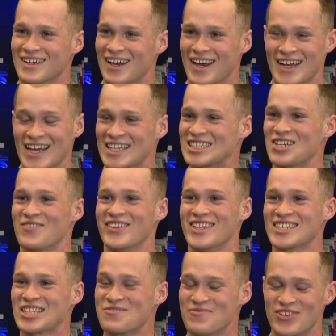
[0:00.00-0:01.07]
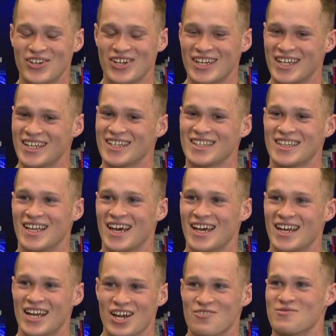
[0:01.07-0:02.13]
I guess I'm in this community that
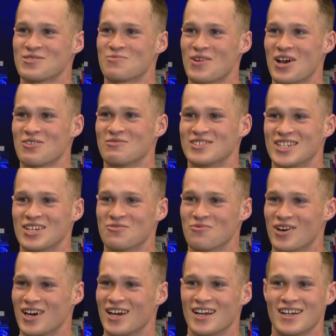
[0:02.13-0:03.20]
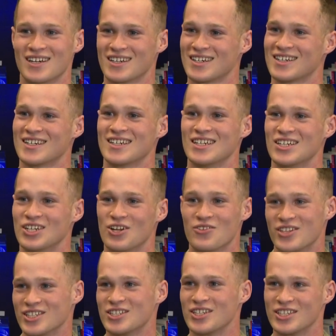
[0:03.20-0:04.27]
Aramis Brown was in, where, you know,
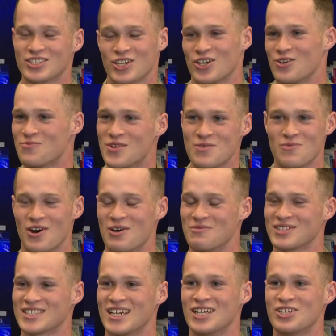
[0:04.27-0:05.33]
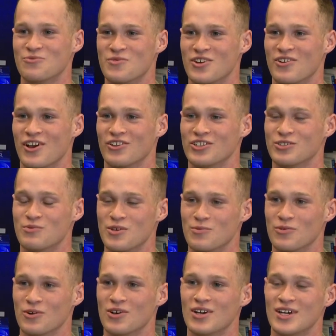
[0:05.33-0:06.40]
these, these are good people. I'm excited to be around these
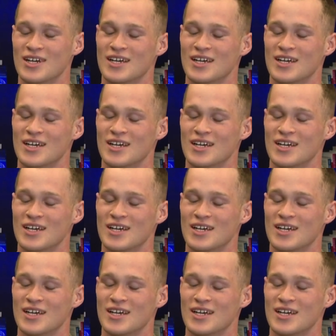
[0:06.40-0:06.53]
people.